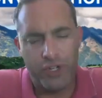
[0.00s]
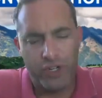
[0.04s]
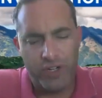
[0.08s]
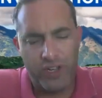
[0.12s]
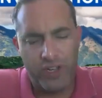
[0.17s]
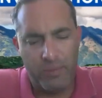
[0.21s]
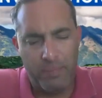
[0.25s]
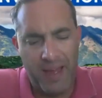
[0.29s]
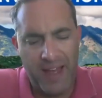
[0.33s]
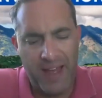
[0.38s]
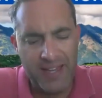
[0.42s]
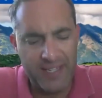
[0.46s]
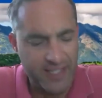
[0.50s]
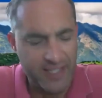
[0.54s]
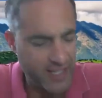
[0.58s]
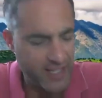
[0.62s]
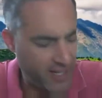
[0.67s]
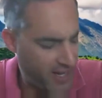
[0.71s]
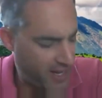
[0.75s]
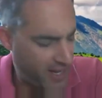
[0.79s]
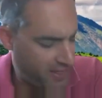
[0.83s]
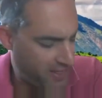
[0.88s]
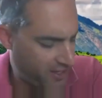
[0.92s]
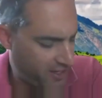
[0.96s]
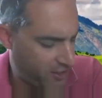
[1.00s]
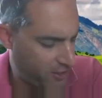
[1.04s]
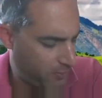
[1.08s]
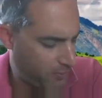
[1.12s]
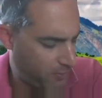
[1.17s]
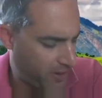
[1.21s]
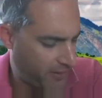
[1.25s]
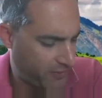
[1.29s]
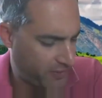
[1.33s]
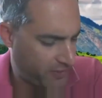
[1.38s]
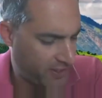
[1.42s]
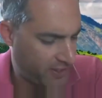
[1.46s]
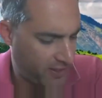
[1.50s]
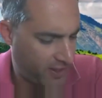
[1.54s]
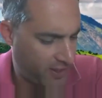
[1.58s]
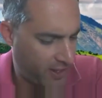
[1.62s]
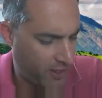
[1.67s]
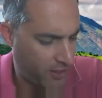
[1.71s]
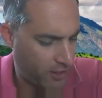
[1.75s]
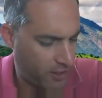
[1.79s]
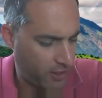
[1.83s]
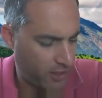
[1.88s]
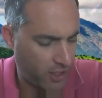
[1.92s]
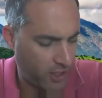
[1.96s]
your capacity? I think you might have said that
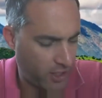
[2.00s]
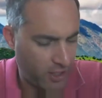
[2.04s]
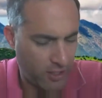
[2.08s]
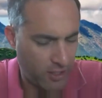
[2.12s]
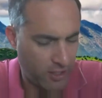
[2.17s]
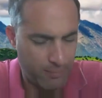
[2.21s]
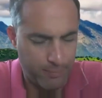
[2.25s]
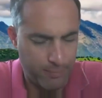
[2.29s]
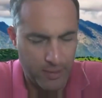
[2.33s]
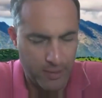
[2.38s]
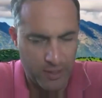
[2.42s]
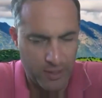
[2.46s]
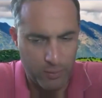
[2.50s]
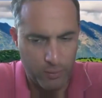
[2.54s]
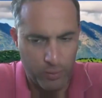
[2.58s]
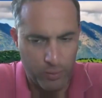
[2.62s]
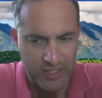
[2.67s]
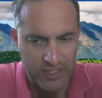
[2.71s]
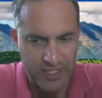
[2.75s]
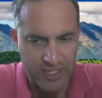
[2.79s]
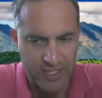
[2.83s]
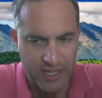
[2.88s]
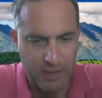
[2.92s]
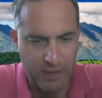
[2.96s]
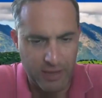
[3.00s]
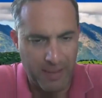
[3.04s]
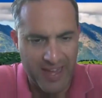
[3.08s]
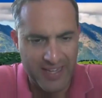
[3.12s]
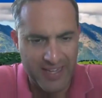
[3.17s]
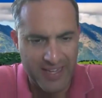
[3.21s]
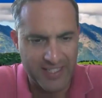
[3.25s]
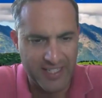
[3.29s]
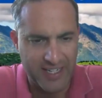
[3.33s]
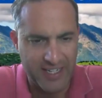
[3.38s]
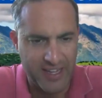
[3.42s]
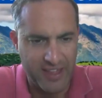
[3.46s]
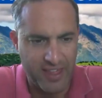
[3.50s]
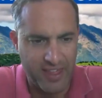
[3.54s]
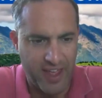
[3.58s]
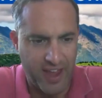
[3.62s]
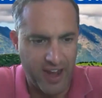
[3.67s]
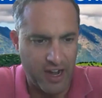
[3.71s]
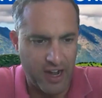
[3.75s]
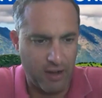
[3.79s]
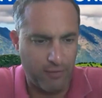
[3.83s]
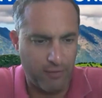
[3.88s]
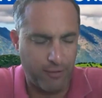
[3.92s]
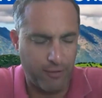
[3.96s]
earlier, but what's the capacity
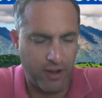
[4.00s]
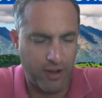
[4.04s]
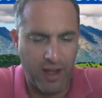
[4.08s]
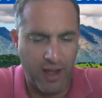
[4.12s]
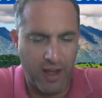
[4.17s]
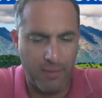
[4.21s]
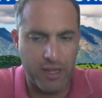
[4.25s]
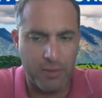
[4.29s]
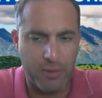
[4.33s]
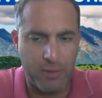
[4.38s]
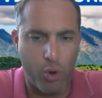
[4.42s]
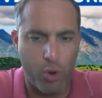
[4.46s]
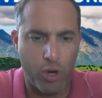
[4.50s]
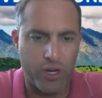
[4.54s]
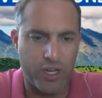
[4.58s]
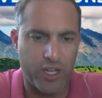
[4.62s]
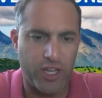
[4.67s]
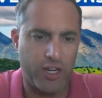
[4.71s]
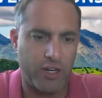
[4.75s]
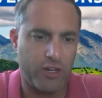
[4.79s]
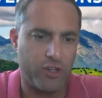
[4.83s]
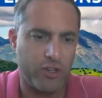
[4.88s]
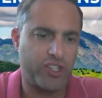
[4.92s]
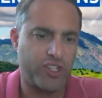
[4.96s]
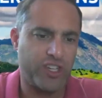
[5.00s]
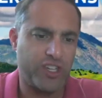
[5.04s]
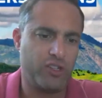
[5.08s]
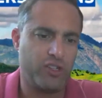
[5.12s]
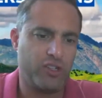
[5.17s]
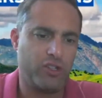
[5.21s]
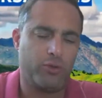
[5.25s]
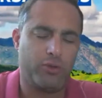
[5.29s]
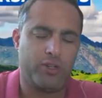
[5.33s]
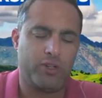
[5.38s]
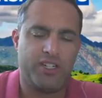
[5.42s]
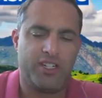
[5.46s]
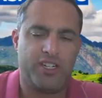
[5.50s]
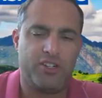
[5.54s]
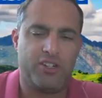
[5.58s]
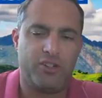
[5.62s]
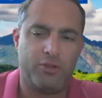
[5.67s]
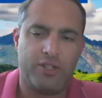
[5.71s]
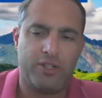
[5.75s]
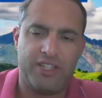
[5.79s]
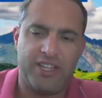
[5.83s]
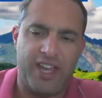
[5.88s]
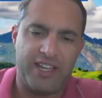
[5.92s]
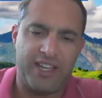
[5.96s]
there for how many more years can you continue
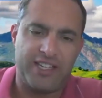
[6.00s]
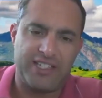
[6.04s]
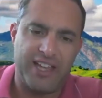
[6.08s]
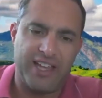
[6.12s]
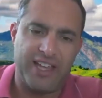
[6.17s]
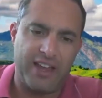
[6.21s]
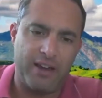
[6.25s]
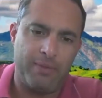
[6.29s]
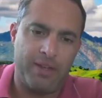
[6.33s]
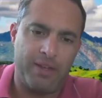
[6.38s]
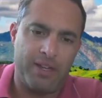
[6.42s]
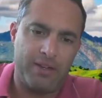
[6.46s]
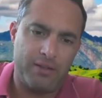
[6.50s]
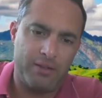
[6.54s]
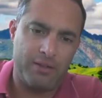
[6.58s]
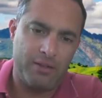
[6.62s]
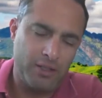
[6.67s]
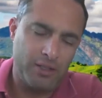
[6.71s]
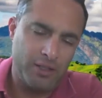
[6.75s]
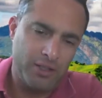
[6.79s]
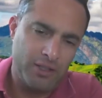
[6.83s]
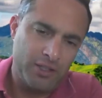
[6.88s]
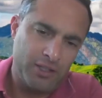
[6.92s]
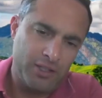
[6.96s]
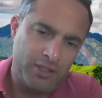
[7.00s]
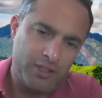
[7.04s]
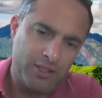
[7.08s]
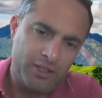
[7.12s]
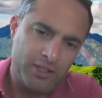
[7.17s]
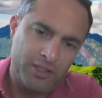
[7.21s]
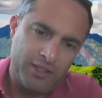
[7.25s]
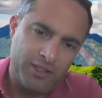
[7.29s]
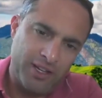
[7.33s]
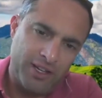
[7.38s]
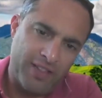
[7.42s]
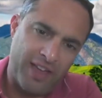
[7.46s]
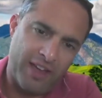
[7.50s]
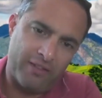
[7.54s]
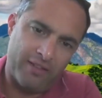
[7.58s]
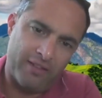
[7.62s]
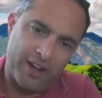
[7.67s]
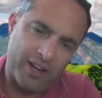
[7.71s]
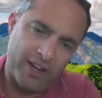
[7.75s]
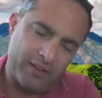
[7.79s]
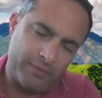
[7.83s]
to take sediment at that rate?